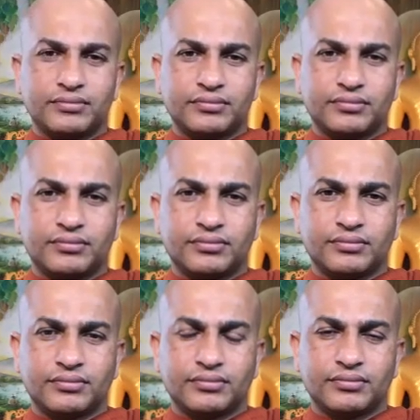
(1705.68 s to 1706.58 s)

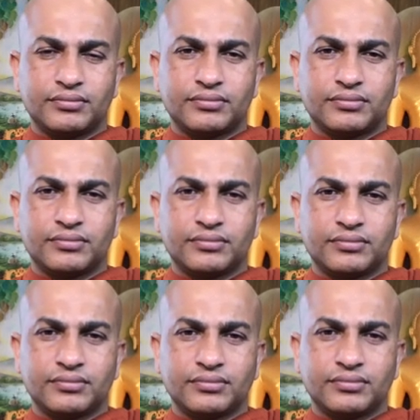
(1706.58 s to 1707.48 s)

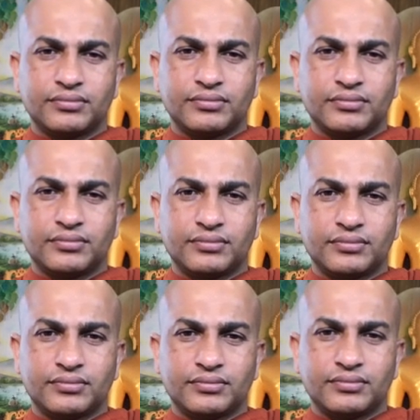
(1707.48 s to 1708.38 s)

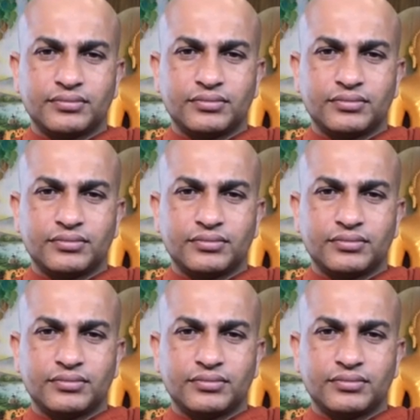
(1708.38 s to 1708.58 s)
(silence)